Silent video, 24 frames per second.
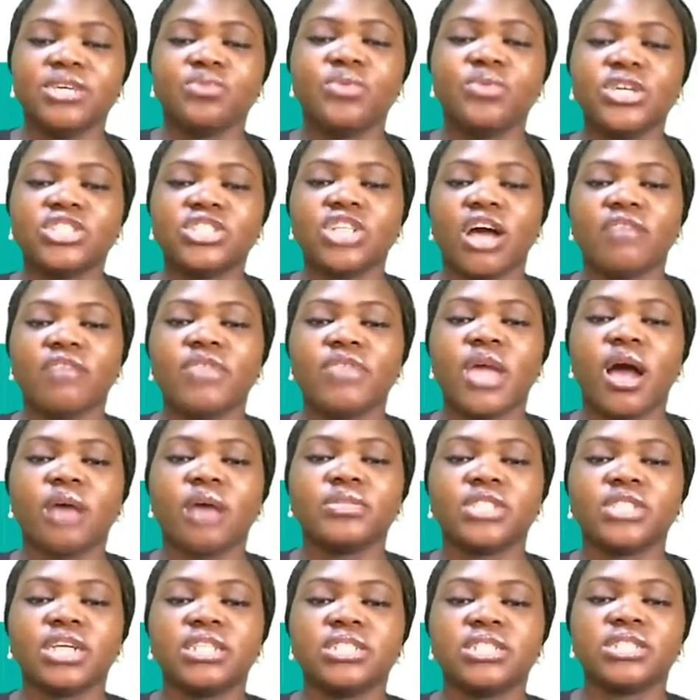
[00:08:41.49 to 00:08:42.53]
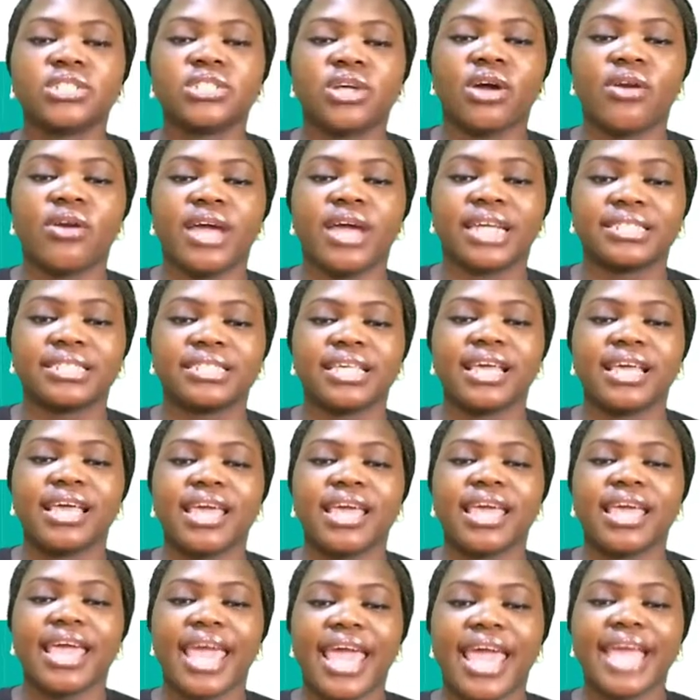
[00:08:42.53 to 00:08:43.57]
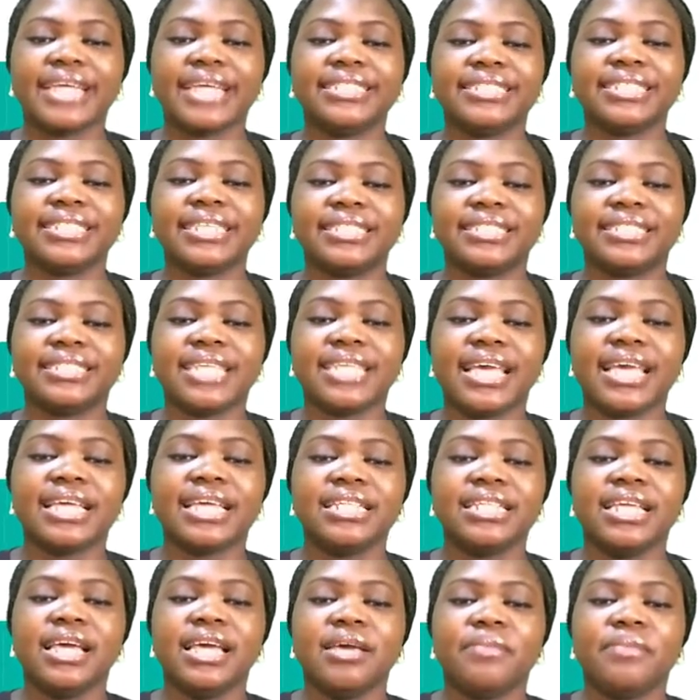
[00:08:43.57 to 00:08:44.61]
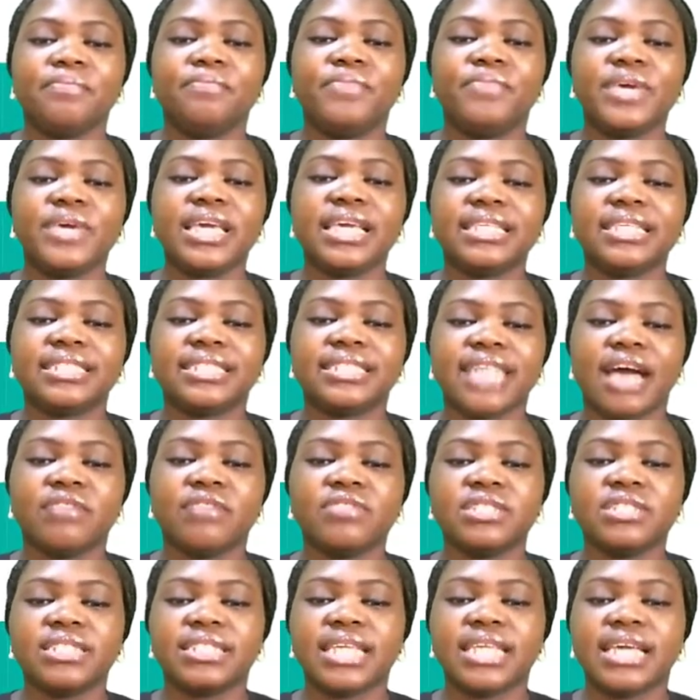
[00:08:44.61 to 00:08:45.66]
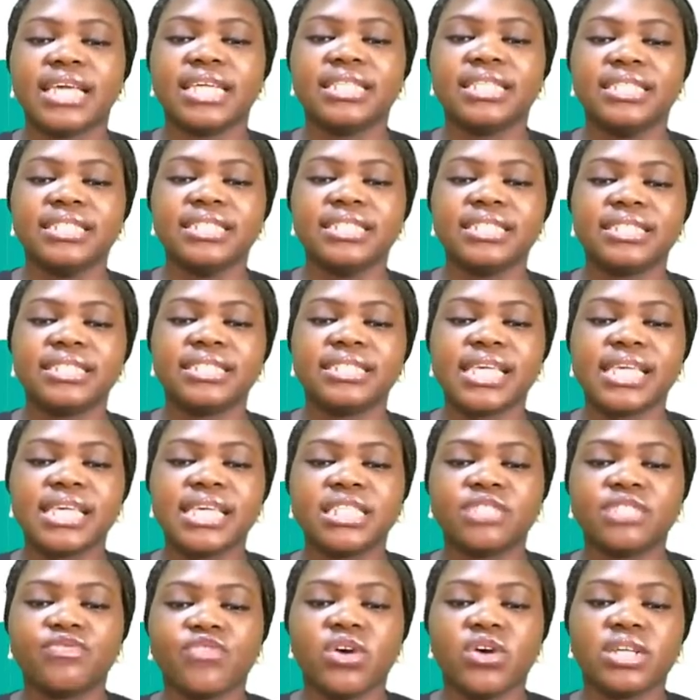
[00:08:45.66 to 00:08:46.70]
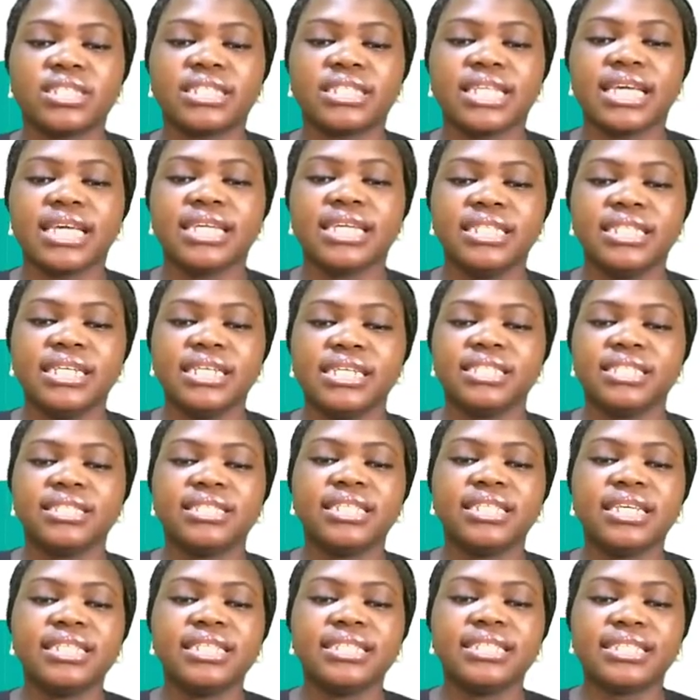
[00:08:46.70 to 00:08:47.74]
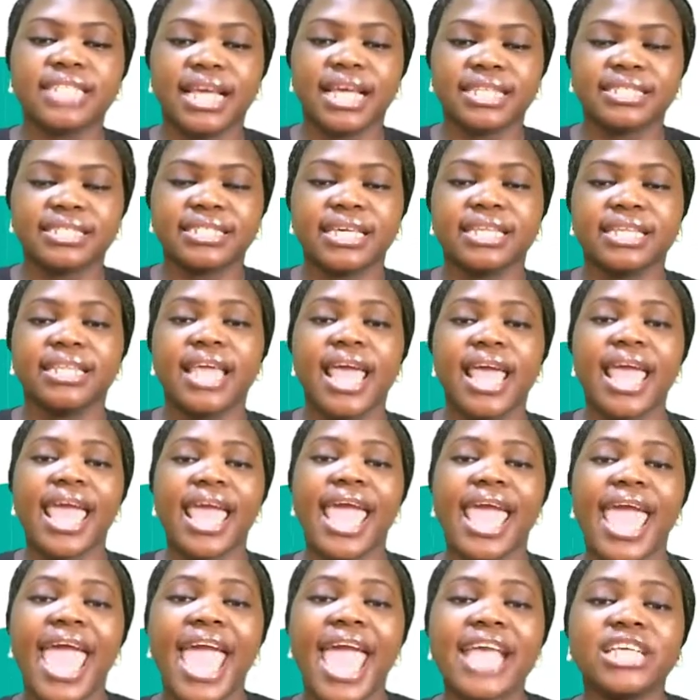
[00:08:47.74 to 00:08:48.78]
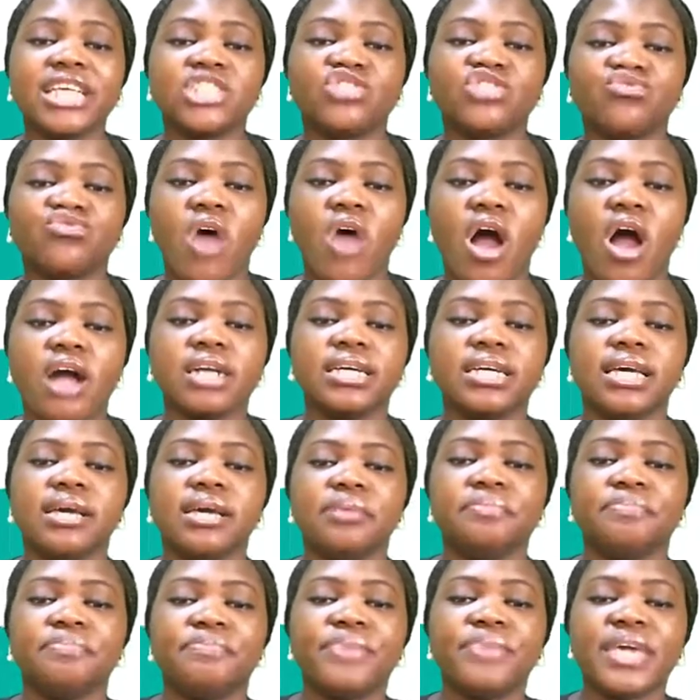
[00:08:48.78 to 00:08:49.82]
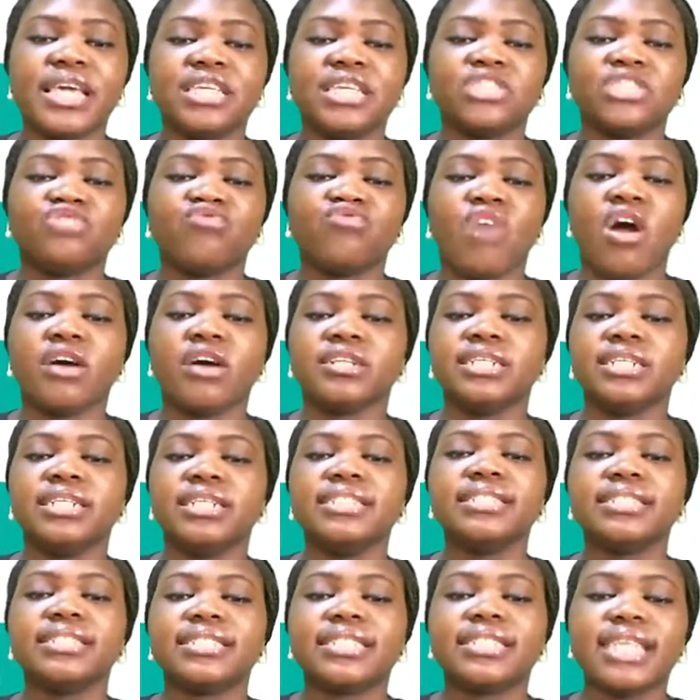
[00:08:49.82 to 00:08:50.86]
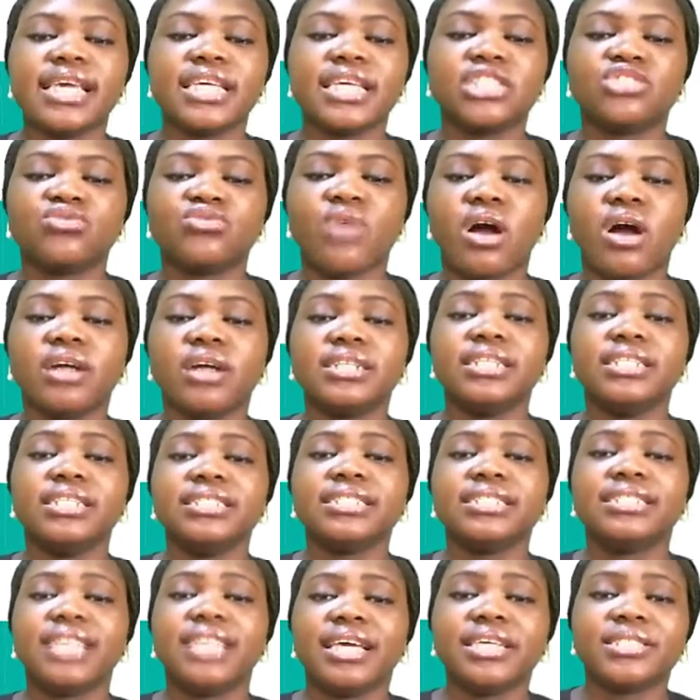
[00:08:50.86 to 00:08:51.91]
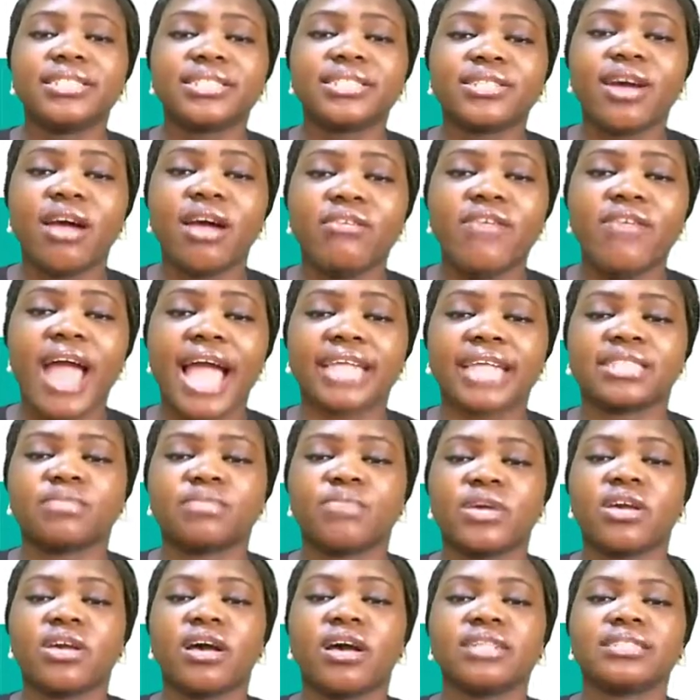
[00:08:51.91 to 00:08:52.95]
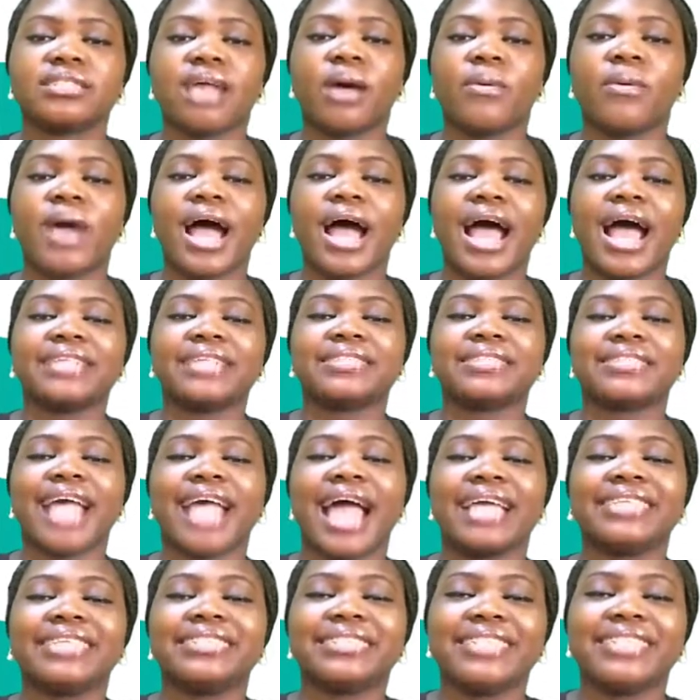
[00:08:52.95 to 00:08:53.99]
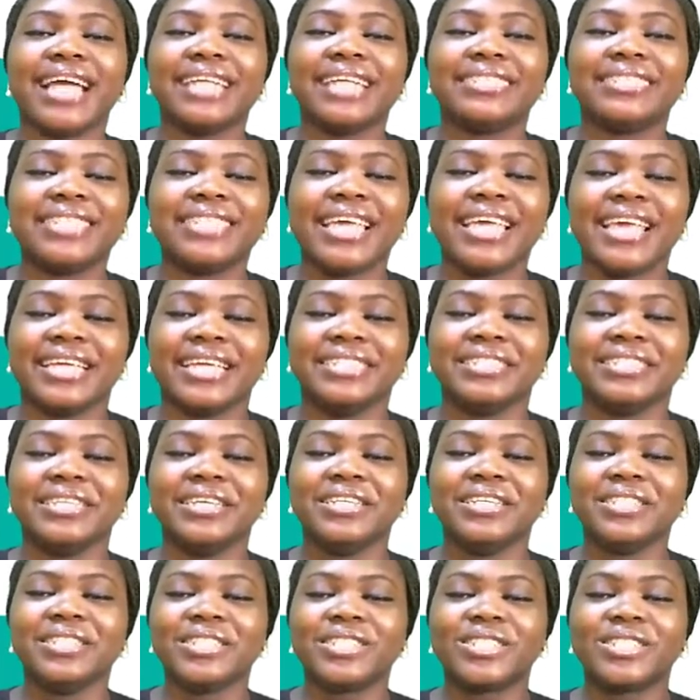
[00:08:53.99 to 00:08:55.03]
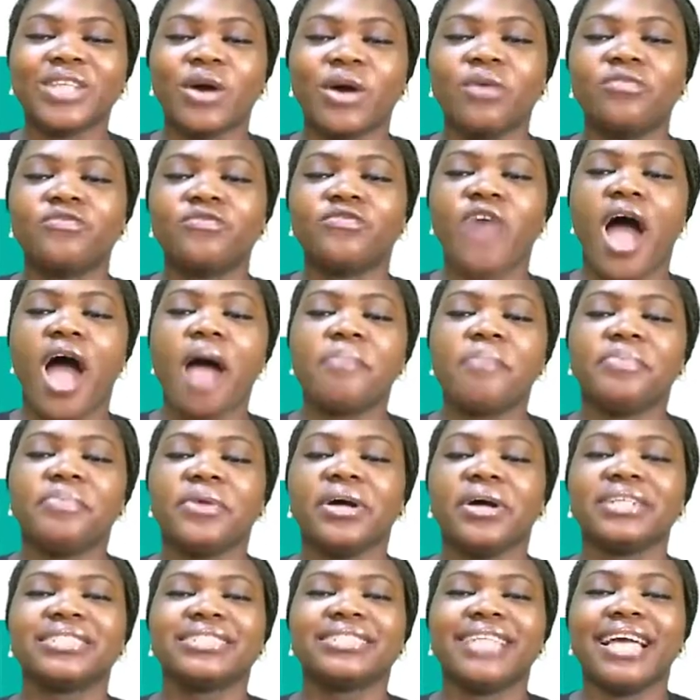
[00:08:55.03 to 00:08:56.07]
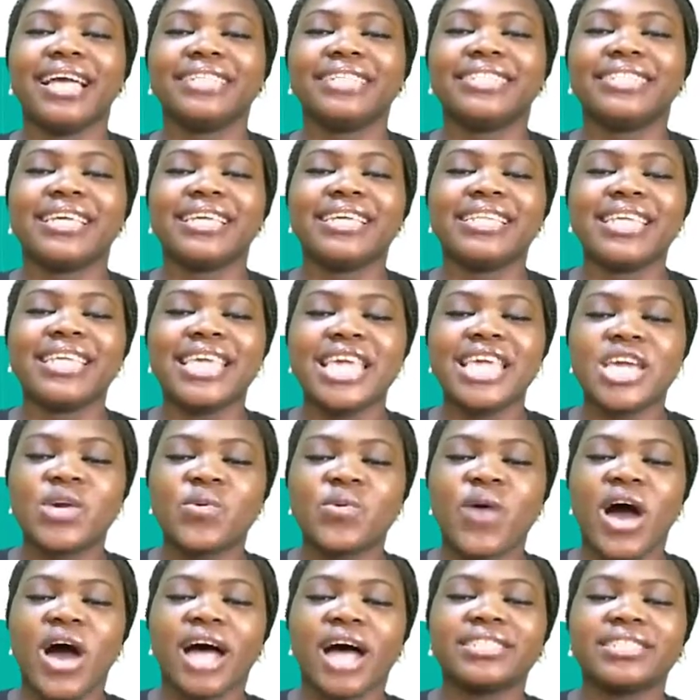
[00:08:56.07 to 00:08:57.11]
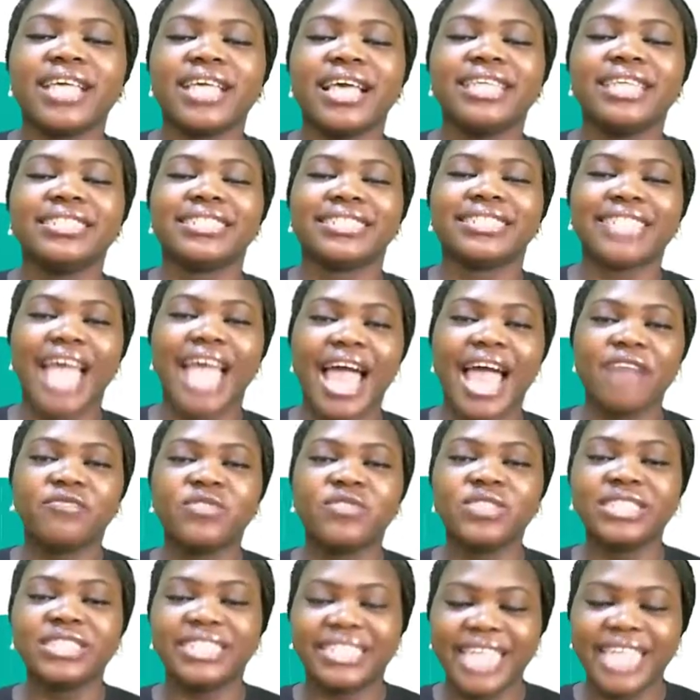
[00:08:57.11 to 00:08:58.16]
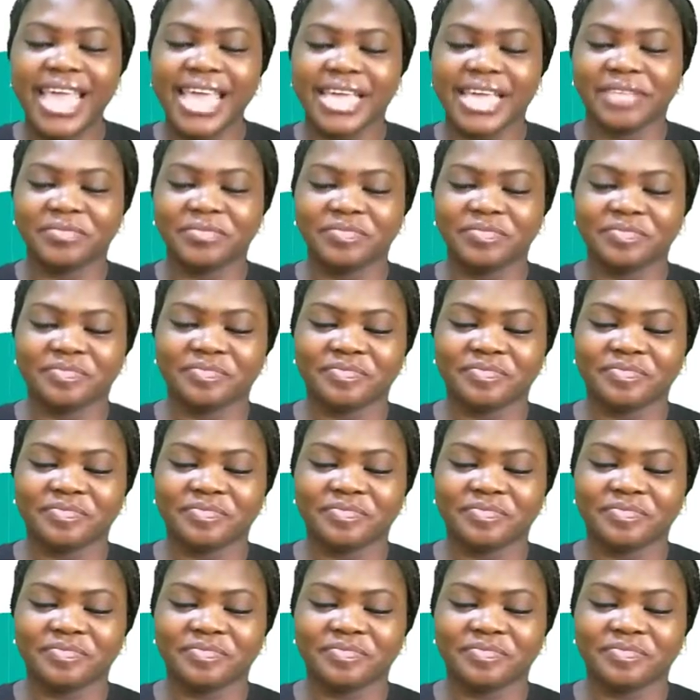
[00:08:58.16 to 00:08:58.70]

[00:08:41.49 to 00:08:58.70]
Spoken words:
Which of the option is correct? A is 16, B is 17, C is 14, D is 13. A is wrong, B is wrong, C is wrong, D is correct because our answer is 13. So 4 plus 13 equals 17.